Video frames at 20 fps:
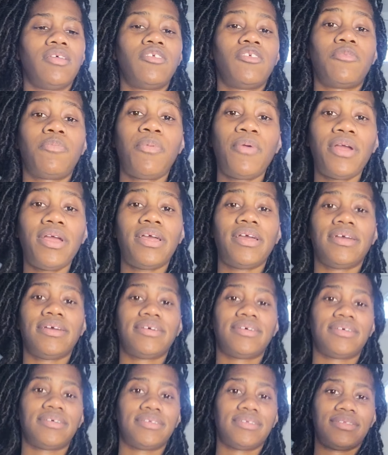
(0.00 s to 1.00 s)
Spring.
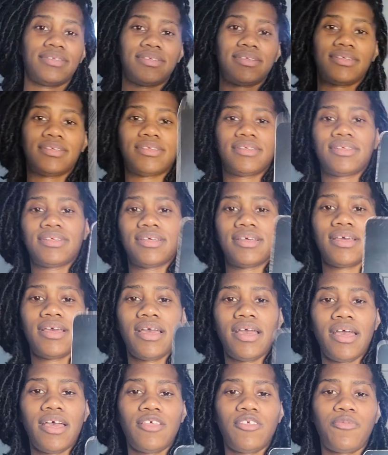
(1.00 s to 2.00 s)

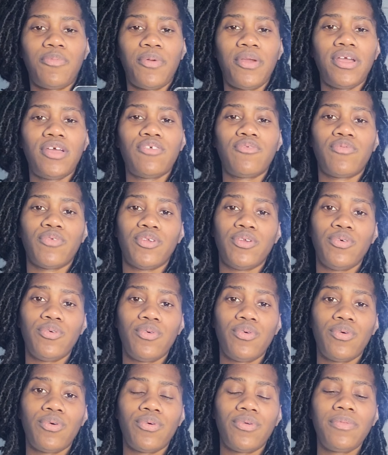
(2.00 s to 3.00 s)
Spring is
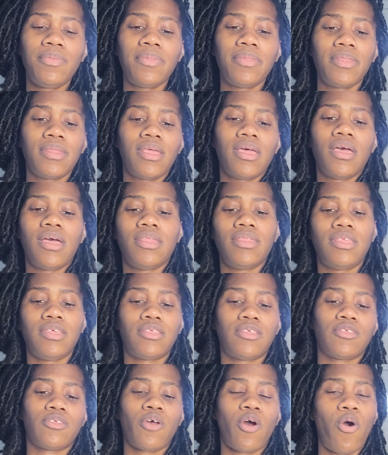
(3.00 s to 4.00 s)
renewal.
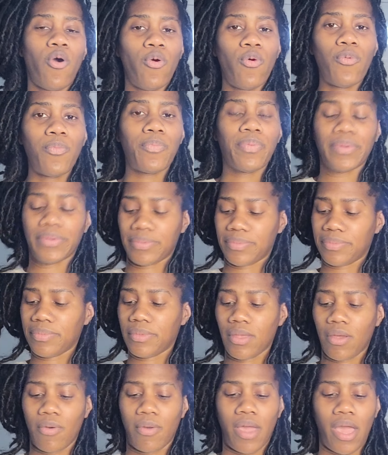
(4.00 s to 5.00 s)
This is hope.
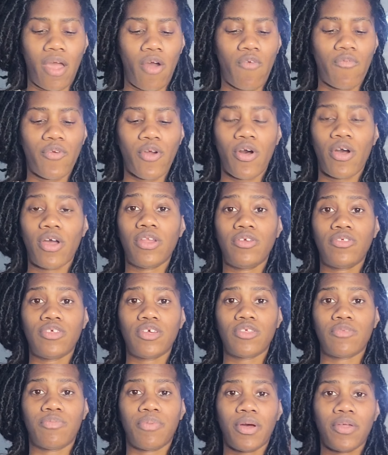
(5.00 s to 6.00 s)
Okay, overall energy
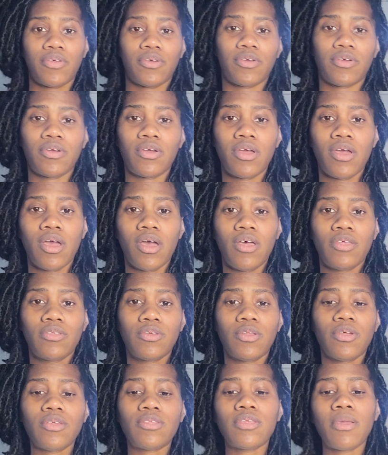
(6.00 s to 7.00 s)
is brother. So
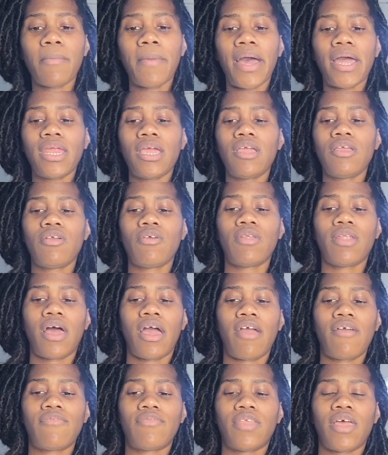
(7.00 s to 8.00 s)
there's somebody in your
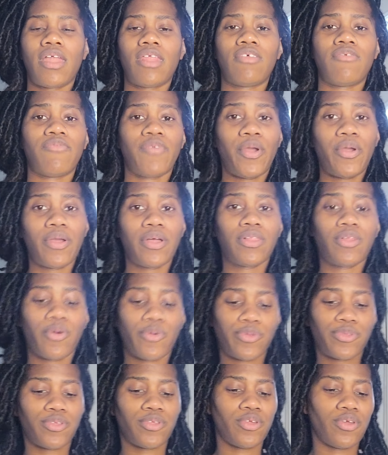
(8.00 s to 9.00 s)
life that is very
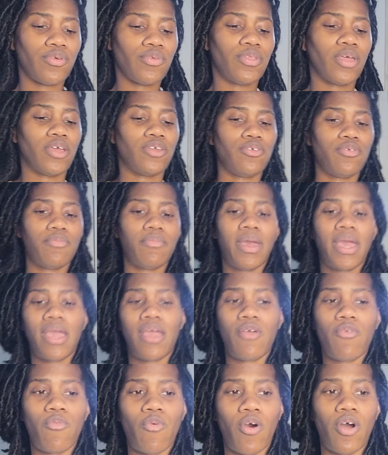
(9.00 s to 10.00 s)
close to you that you
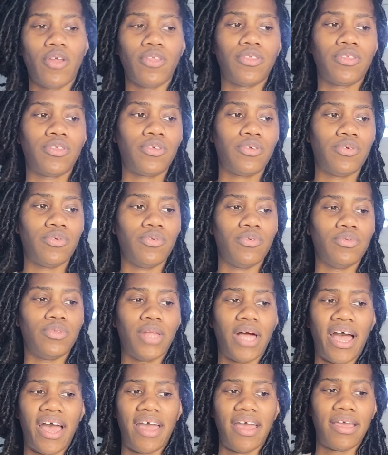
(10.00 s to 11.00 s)
may want to,
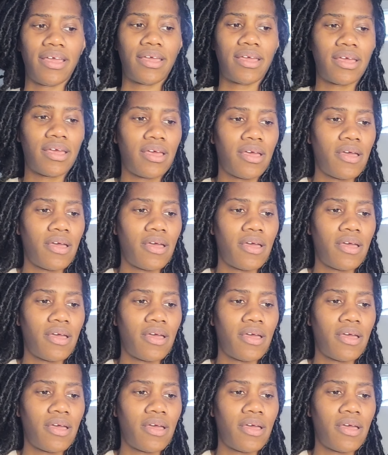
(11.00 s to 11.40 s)
like,